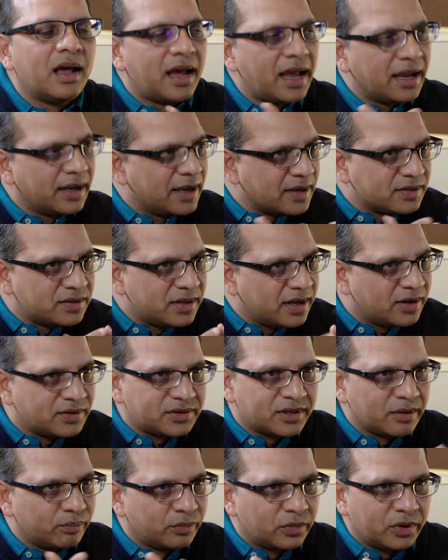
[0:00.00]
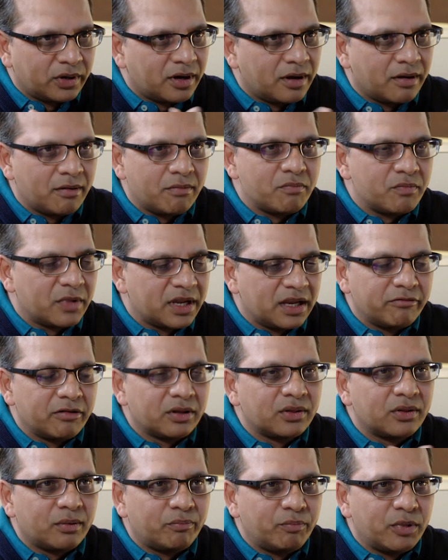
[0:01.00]
I guess there are some, um,
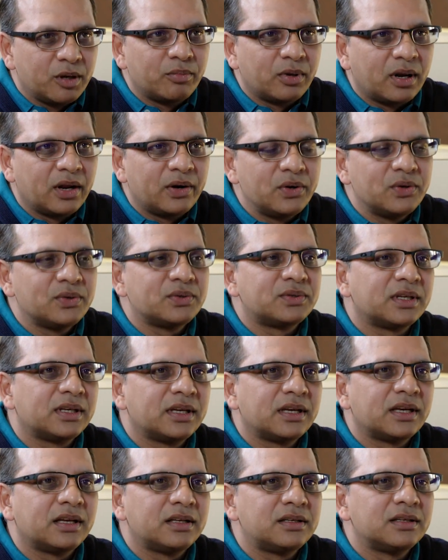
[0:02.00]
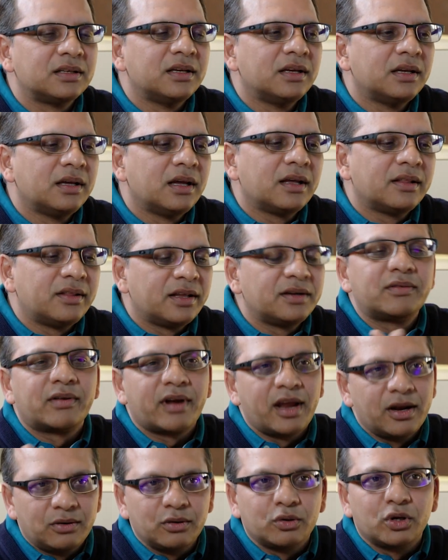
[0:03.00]
even though people are using it, they're
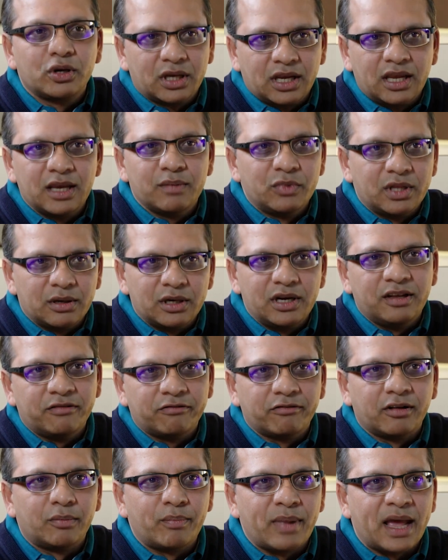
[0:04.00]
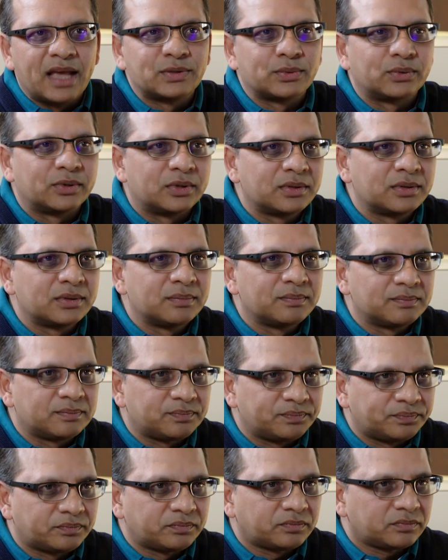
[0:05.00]
trying to keep the default passwords.
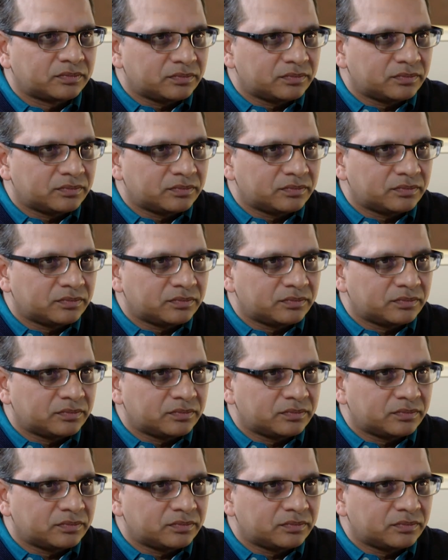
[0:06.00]
Of